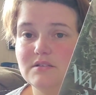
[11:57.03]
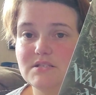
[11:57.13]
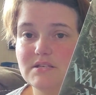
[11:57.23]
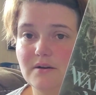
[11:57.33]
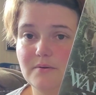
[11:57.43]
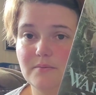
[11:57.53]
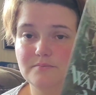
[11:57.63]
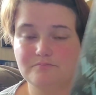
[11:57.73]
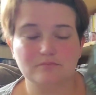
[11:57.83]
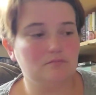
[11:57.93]
So,
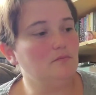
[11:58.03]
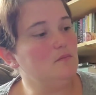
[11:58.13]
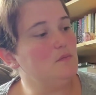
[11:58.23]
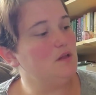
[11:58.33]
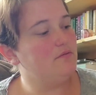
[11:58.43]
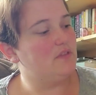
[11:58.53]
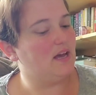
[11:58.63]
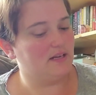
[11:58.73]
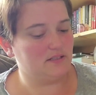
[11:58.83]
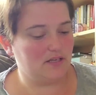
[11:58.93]

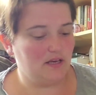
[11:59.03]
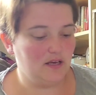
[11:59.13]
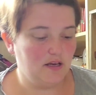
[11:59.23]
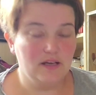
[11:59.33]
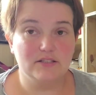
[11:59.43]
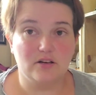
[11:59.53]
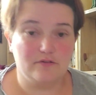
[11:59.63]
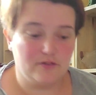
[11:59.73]
that is our